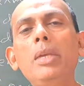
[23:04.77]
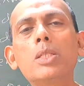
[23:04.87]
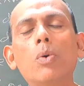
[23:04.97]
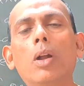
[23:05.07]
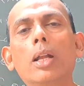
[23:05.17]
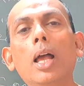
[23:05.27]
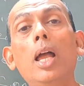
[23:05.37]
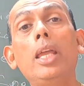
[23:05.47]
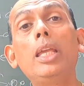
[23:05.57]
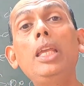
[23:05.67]
Means what?
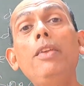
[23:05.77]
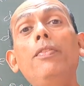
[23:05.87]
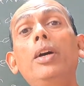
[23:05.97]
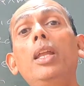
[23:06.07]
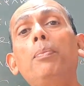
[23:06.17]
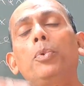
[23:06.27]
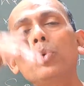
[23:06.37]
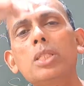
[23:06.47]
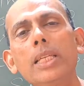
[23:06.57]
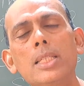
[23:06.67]
Even up
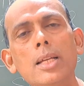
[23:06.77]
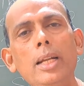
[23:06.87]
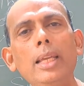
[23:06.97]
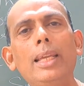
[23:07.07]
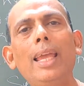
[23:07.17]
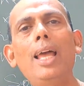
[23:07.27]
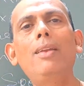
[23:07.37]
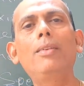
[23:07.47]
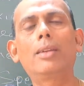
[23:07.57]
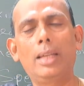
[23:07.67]
to 630
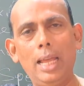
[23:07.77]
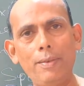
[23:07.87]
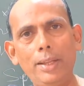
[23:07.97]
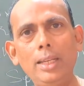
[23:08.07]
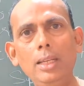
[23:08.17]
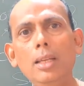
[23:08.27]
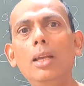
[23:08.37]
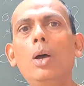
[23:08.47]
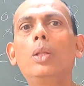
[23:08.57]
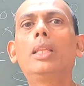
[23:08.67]
Kelvin
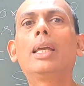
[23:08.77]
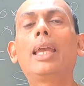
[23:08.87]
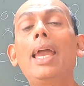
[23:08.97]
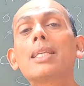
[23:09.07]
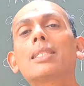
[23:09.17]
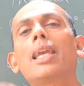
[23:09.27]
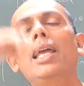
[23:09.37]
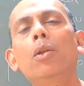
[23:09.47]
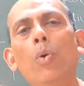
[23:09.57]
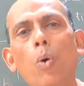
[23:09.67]
the gas
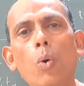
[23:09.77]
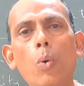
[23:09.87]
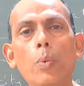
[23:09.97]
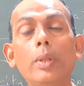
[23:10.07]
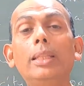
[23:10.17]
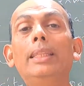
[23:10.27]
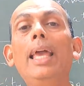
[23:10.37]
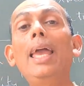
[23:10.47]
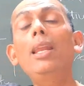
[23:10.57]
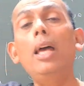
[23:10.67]
can go.
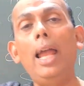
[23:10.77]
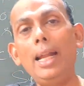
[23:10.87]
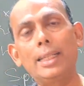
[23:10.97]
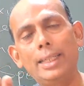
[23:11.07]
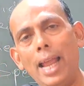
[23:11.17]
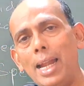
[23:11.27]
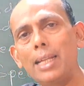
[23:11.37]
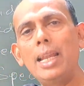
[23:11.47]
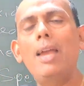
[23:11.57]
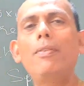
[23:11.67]
Then at
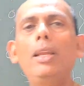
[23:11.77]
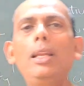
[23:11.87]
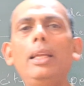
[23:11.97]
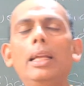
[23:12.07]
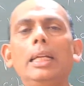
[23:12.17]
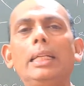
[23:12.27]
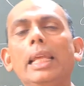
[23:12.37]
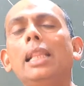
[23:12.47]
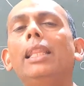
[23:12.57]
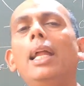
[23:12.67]
that level,
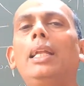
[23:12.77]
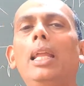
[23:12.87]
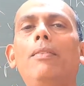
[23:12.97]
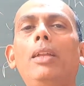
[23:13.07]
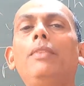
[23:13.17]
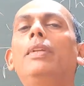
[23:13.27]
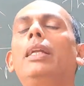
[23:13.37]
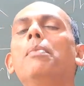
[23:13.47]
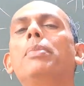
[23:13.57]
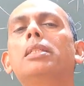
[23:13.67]
till that level, if the
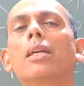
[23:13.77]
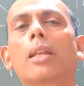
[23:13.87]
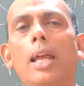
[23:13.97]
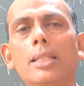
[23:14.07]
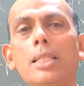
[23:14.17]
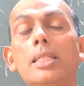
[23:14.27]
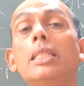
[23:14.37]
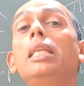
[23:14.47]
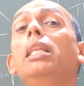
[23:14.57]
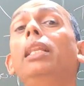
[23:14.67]
temperature rises,
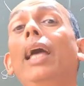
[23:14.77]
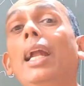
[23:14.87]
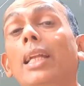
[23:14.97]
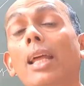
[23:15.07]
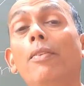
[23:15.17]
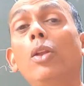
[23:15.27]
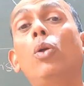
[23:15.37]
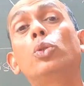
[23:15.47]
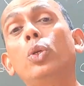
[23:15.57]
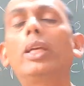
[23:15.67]
till that level
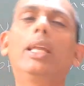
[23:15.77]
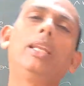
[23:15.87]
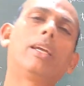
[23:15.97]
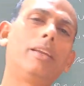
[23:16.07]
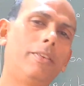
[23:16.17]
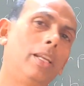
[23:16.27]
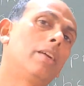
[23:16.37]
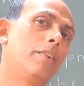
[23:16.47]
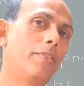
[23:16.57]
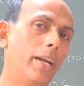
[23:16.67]
also you can
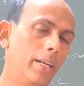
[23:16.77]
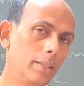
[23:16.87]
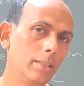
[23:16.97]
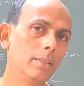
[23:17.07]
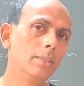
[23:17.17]
liquefy it.